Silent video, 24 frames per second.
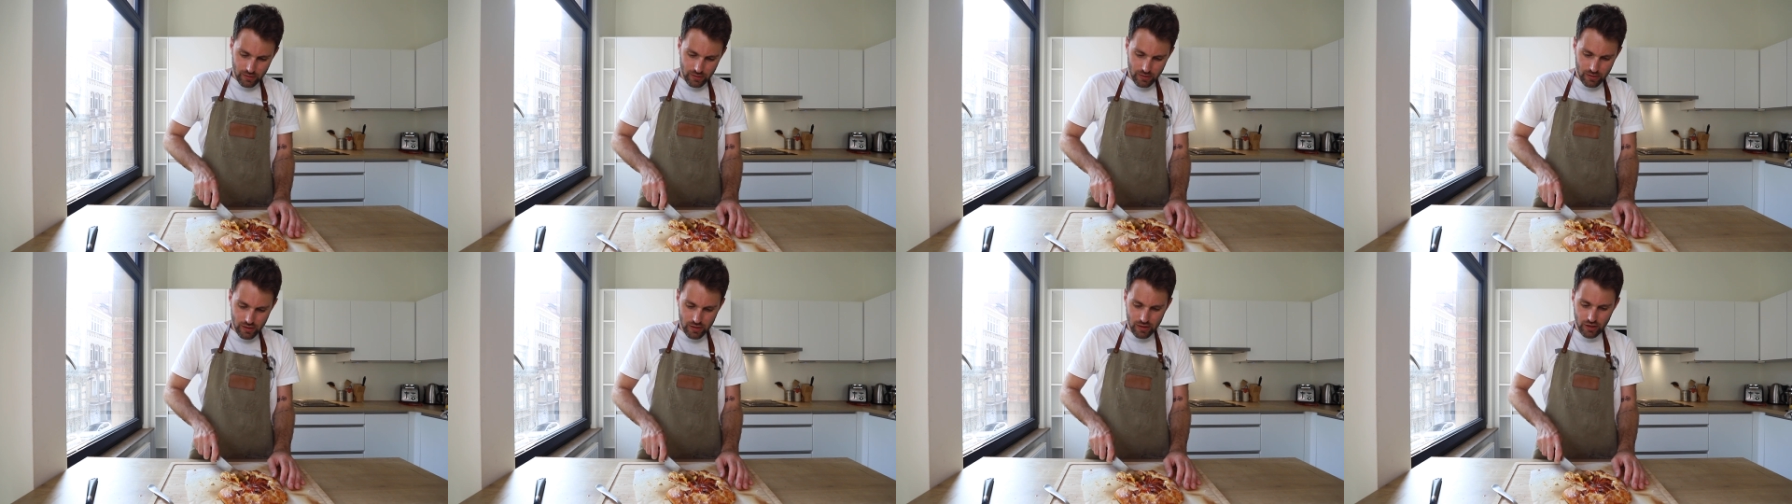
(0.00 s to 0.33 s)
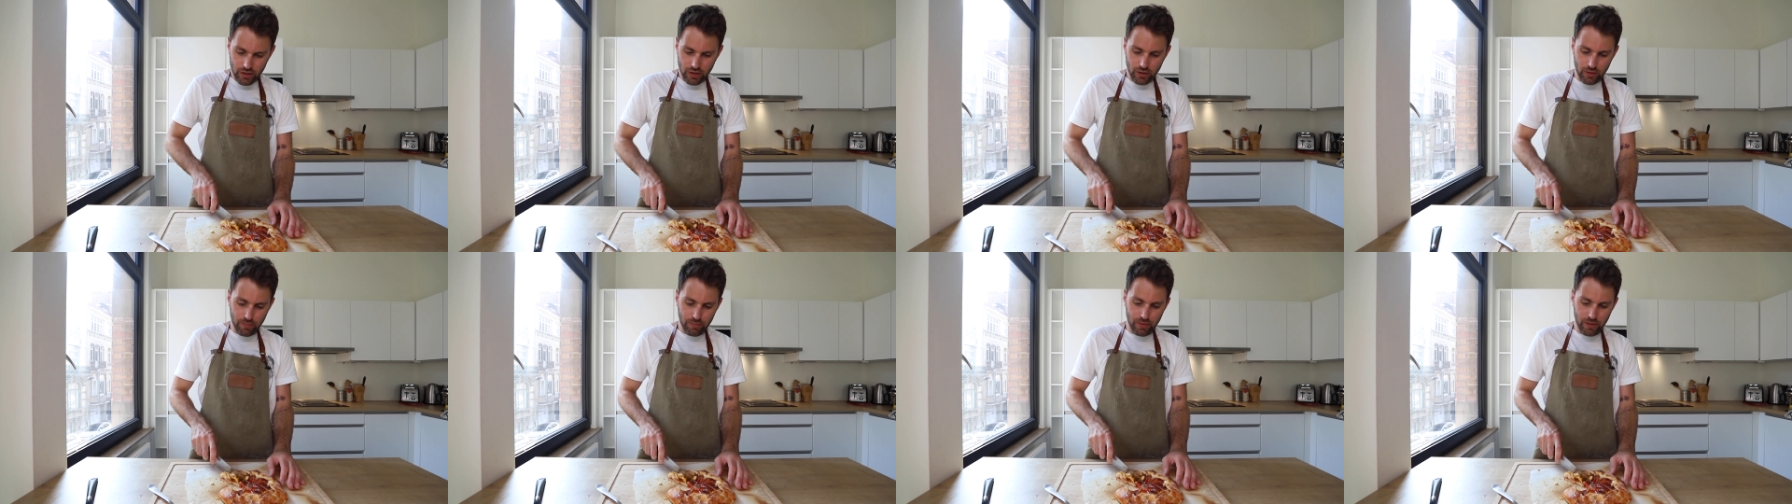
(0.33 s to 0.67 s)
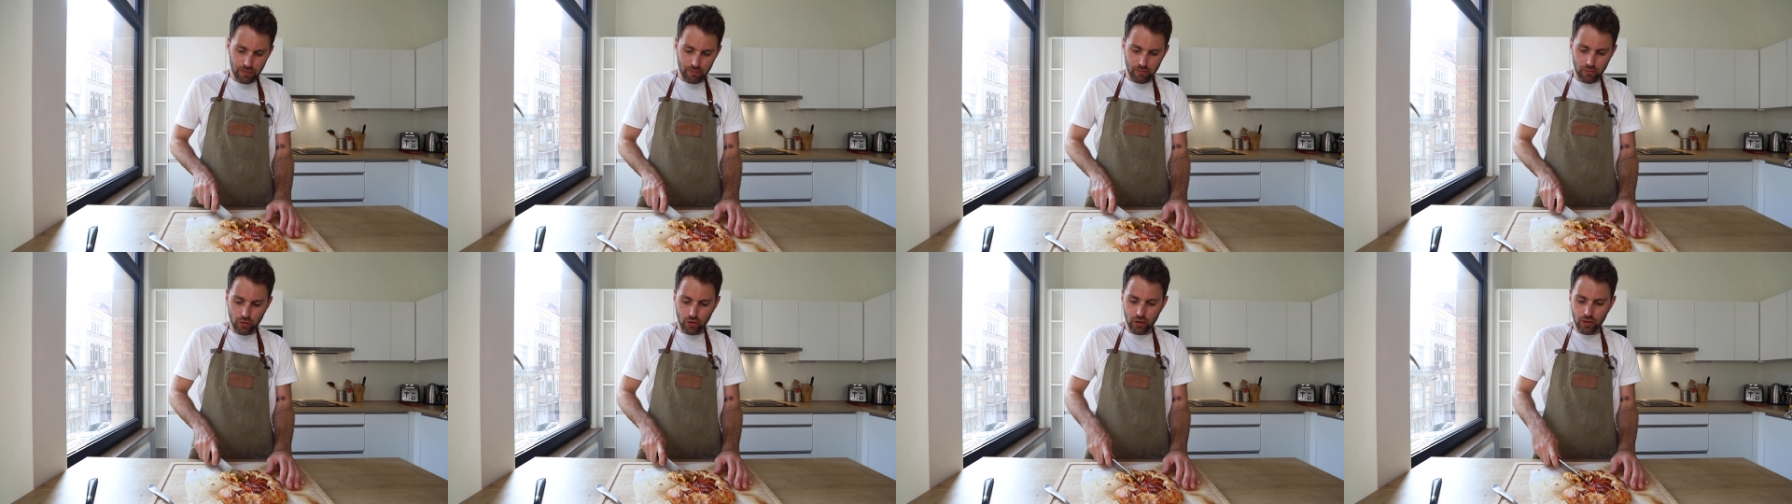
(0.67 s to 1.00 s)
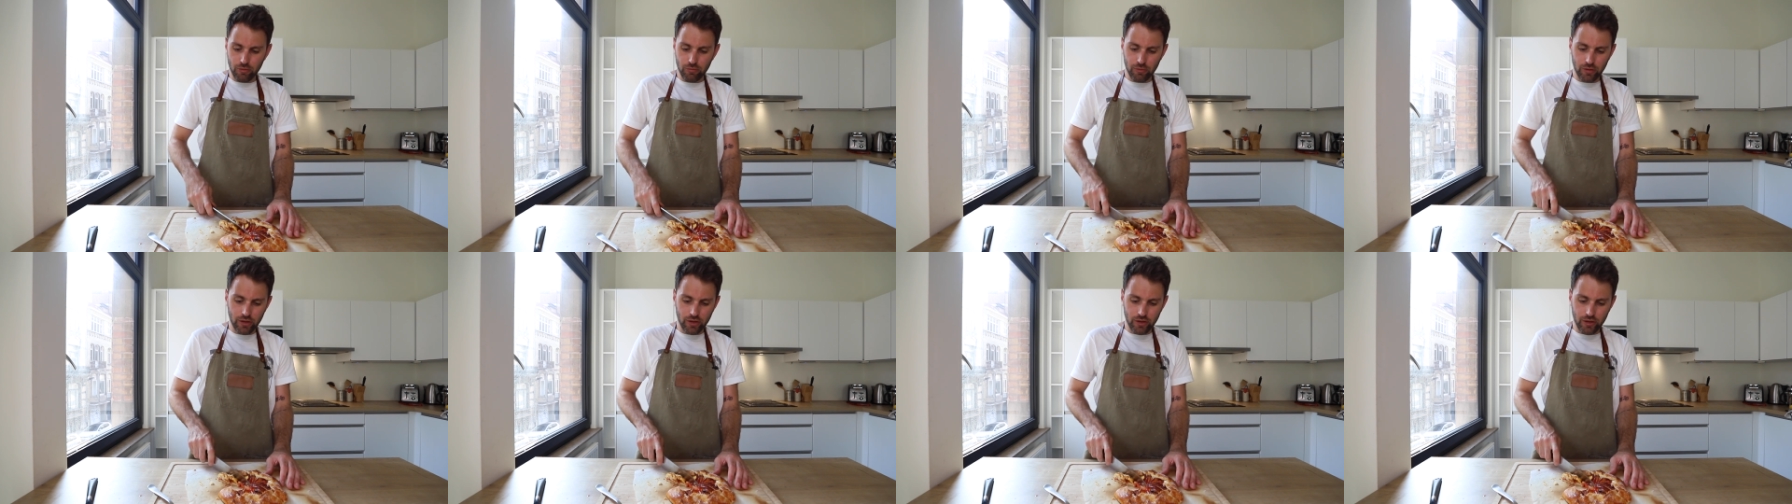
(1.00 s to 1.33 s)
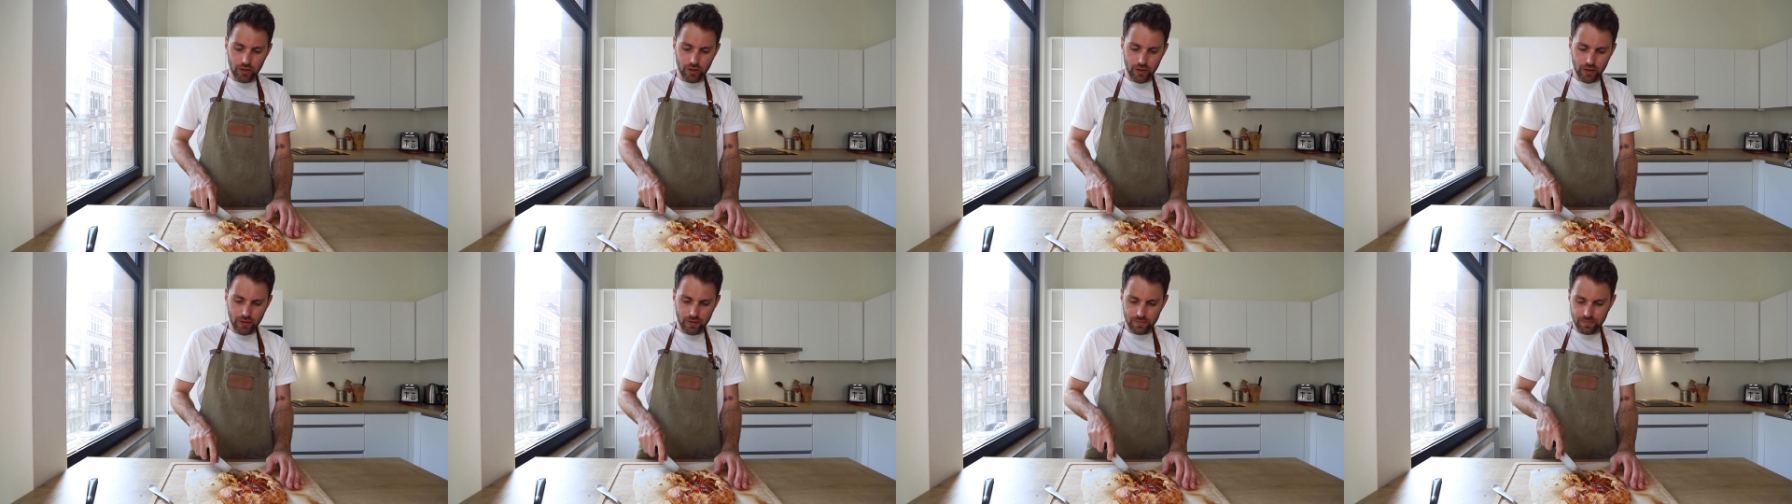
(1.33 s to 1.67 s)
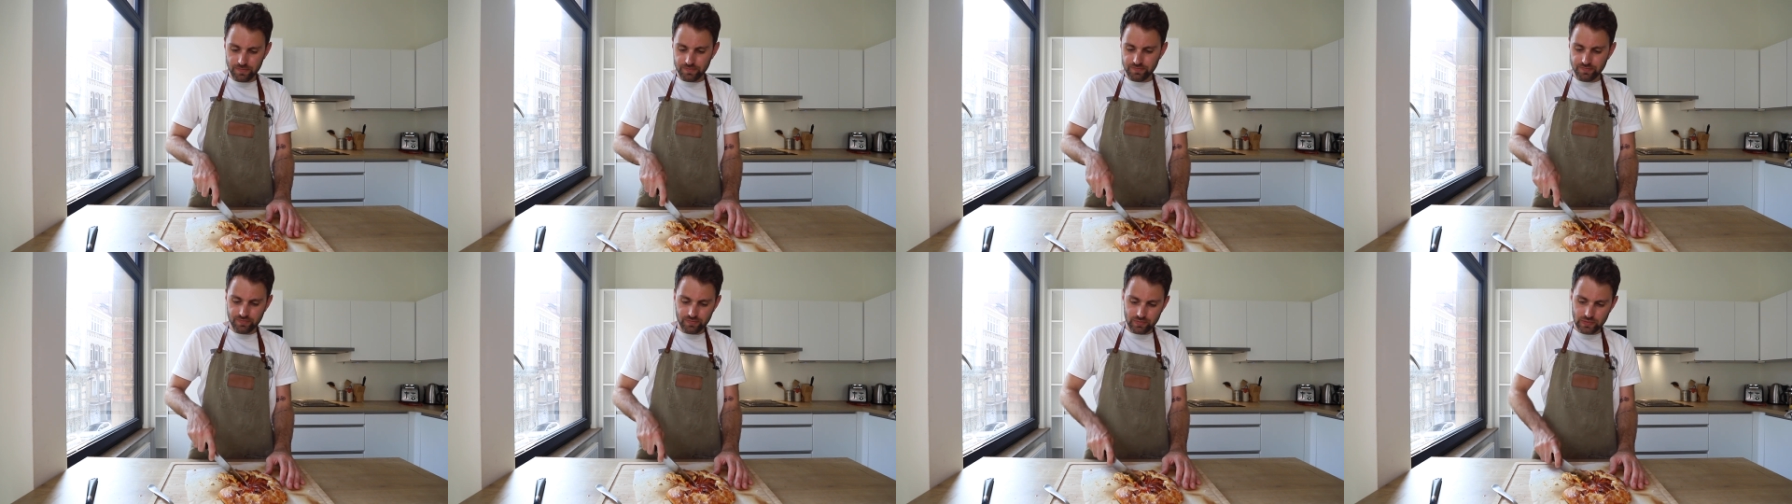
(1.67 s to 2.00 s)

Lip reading: A little bit more wouldn't hurt.